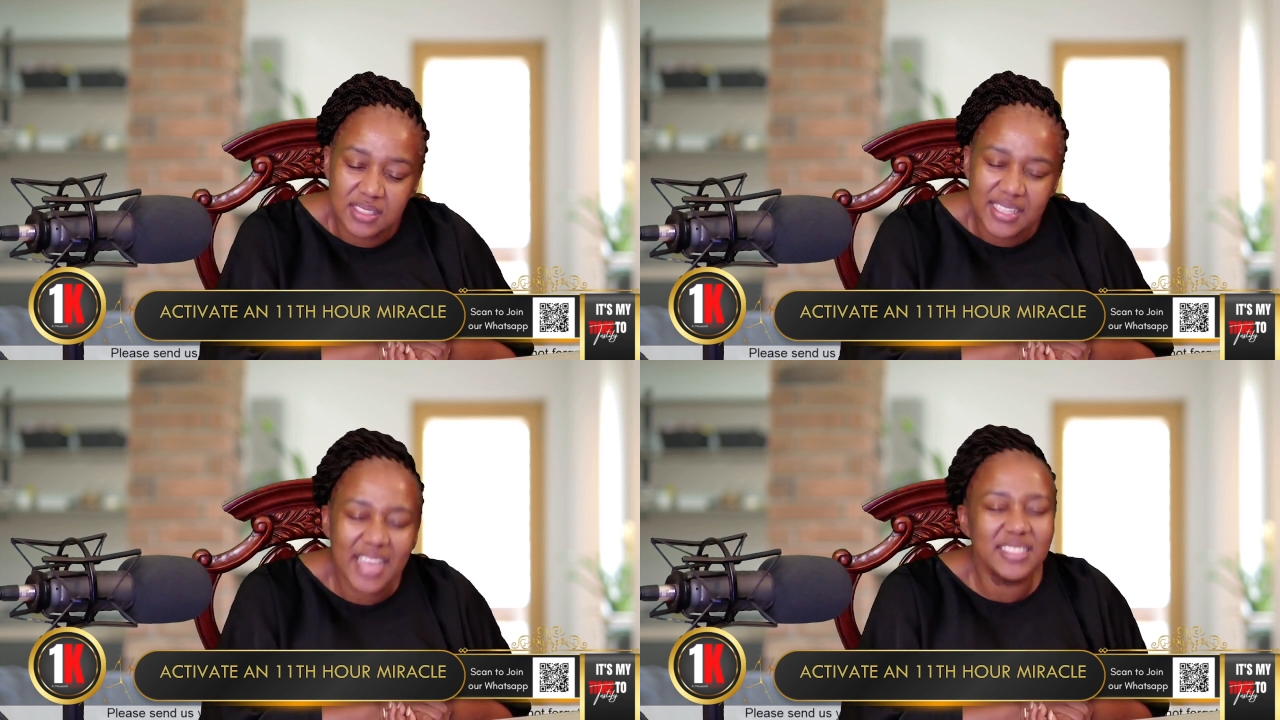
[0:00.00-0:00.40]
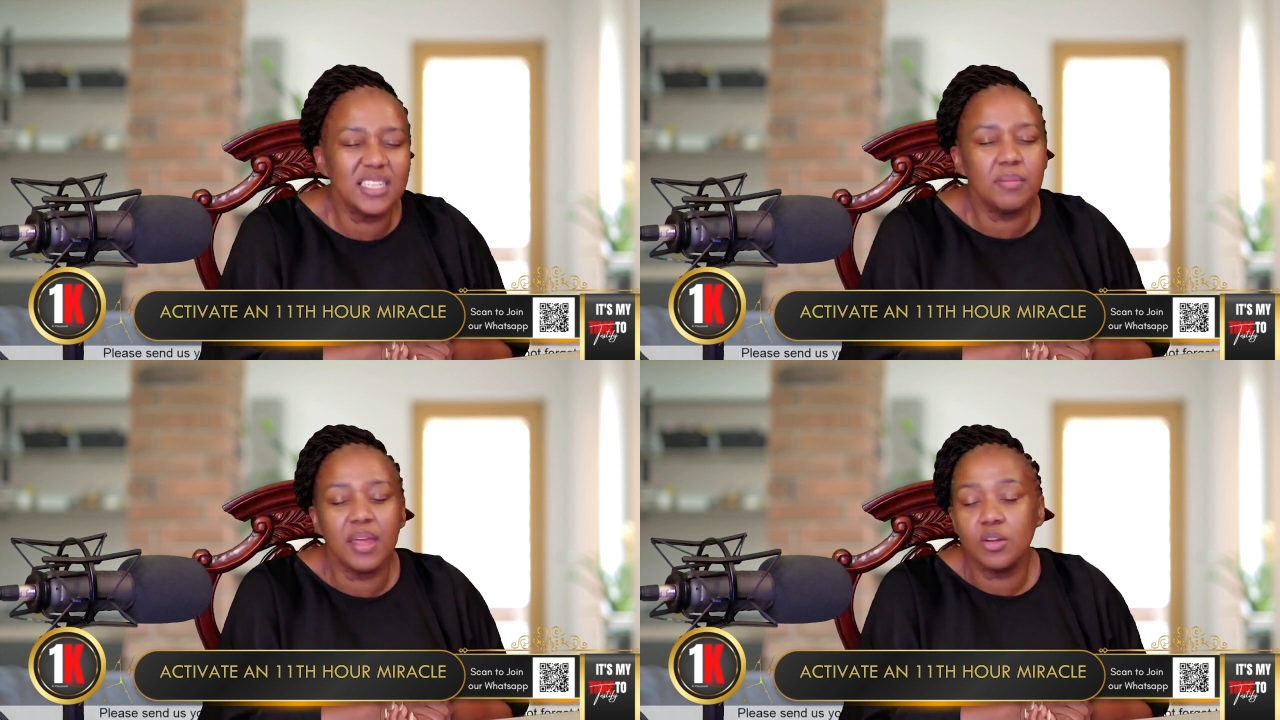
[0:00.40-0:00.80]
Yes,
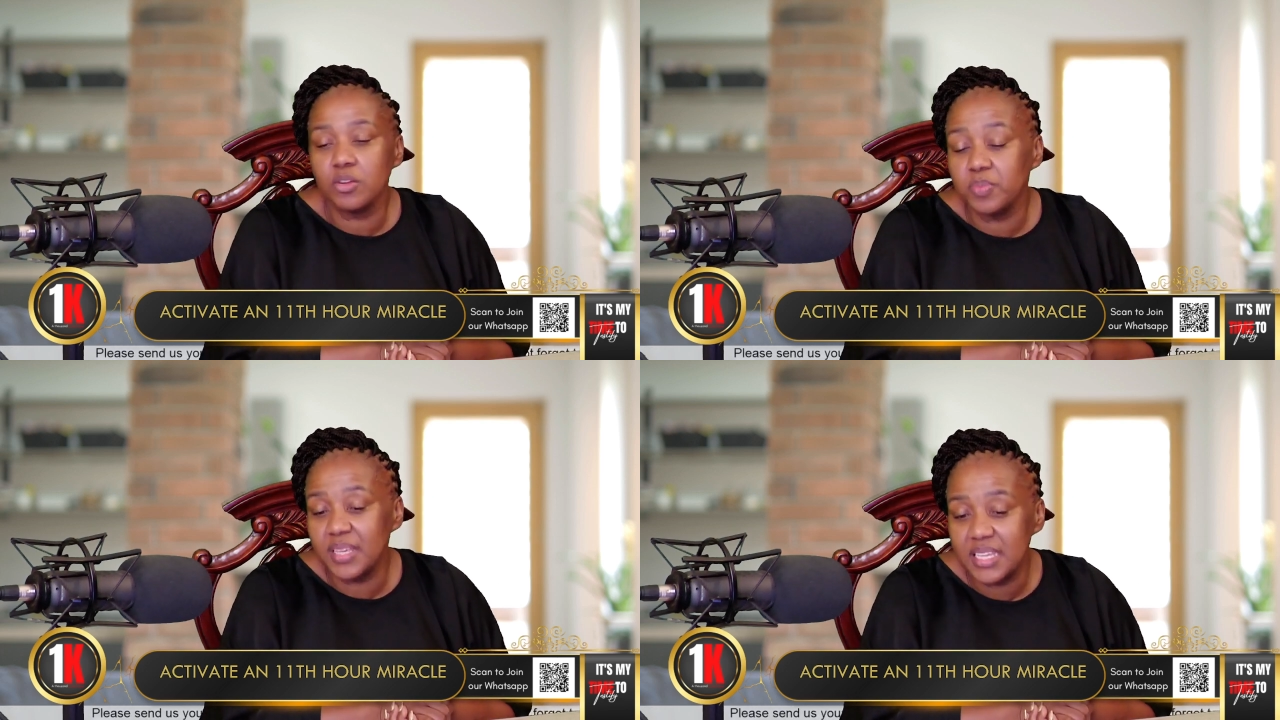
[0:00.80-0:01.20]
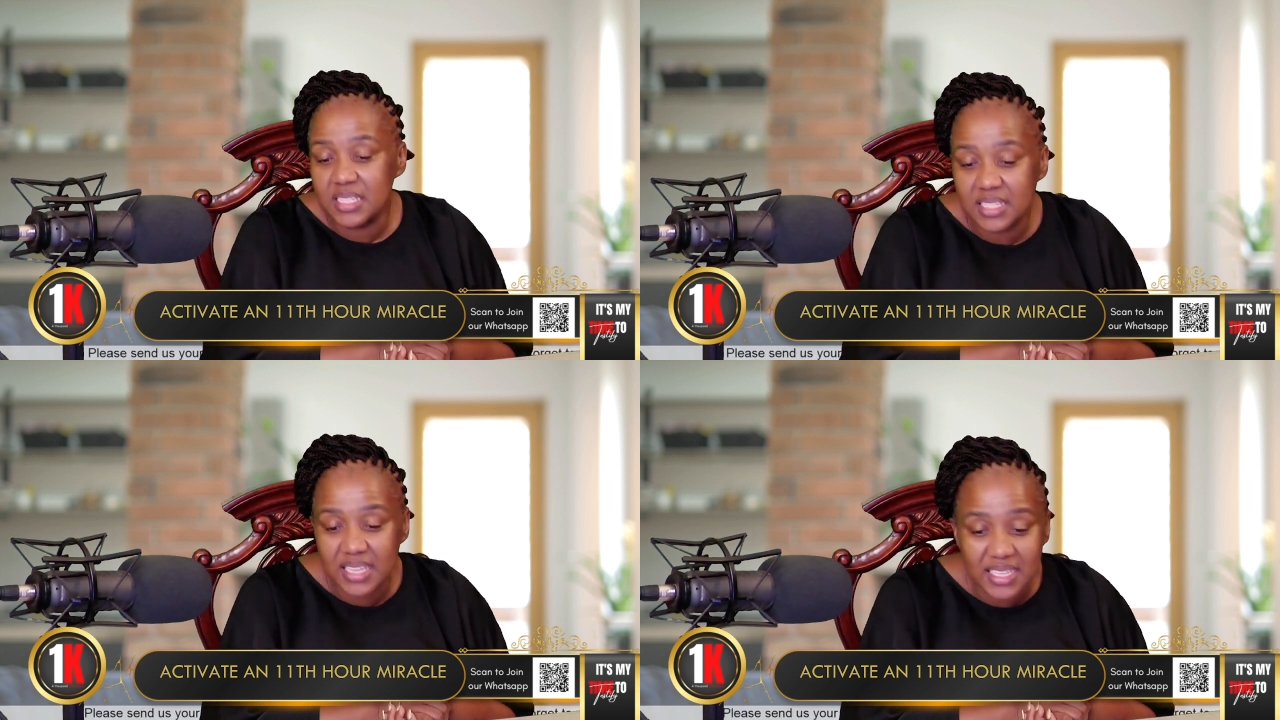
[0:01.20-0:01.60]
it might not be
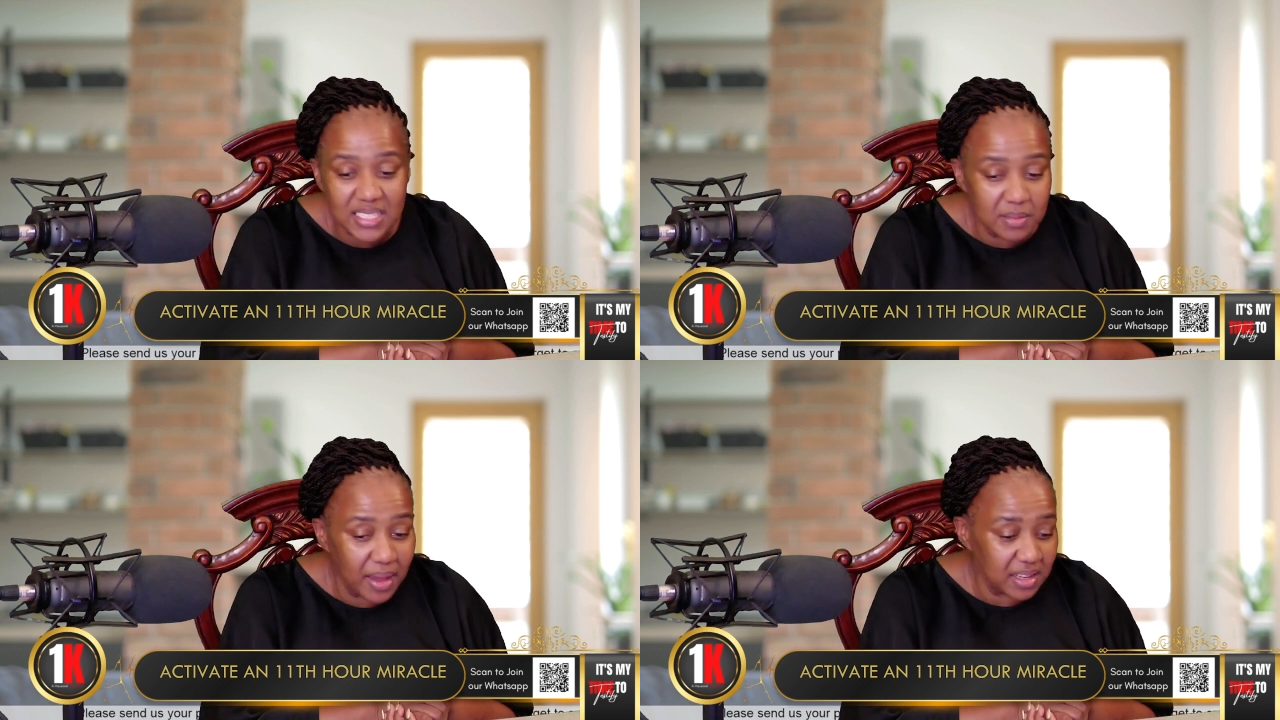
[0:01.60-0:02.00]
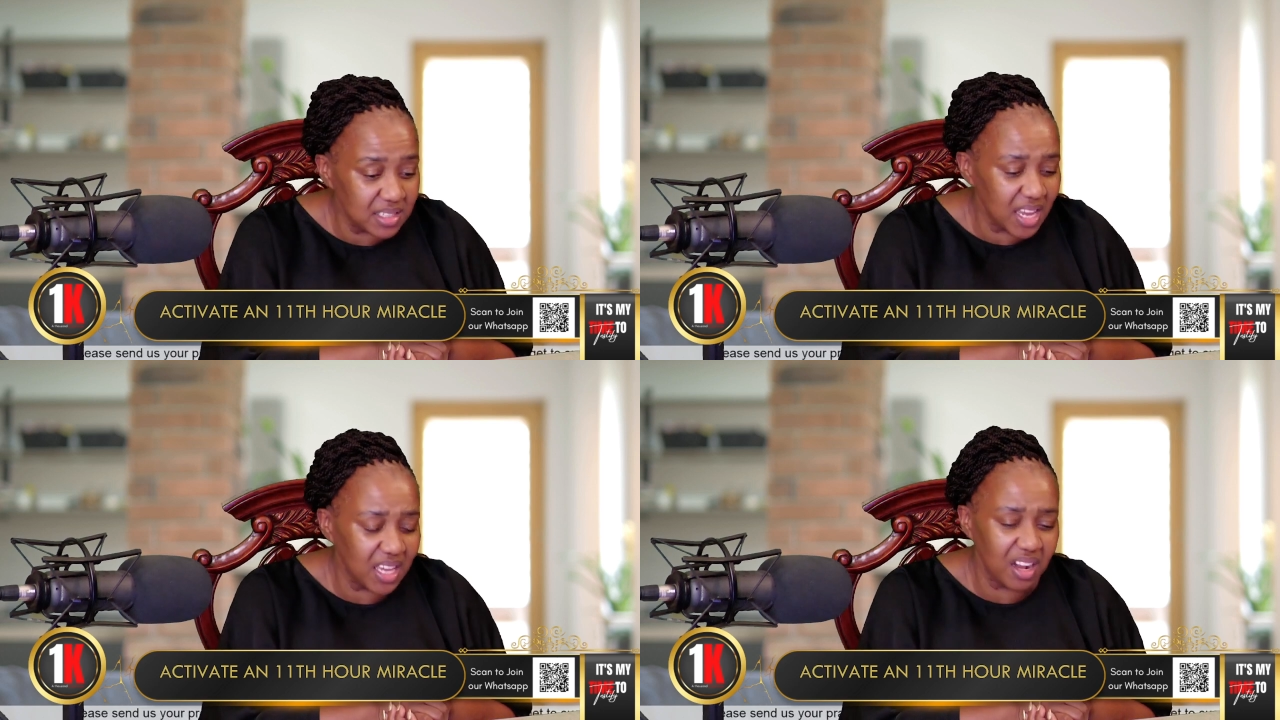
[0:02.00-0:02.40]
easy. Yes, it might
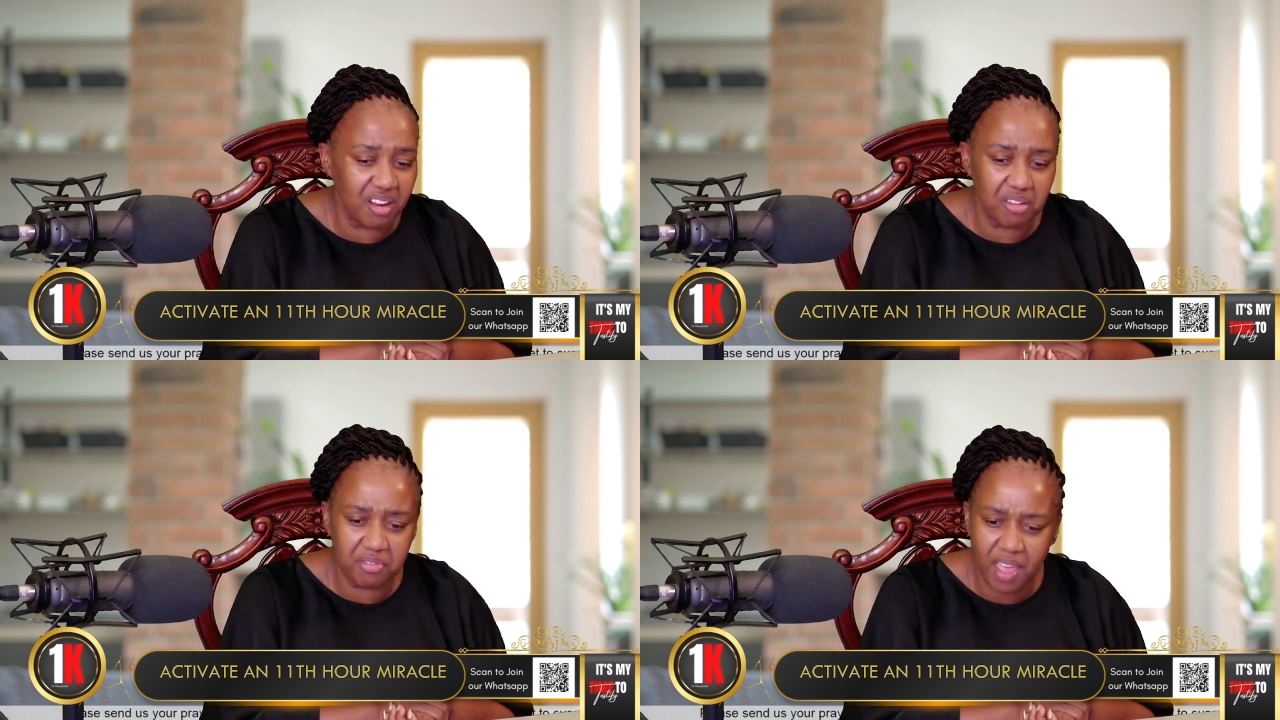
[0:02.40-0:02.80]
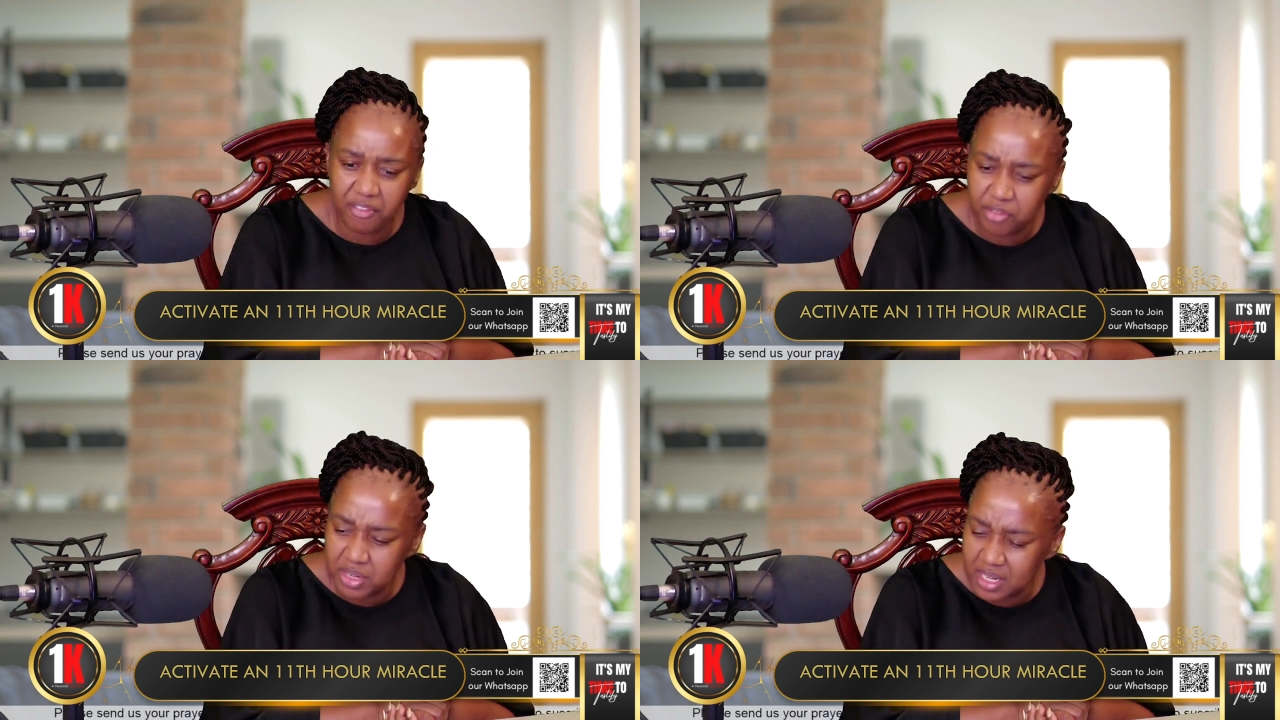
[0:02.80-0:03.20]
take a lot of effort.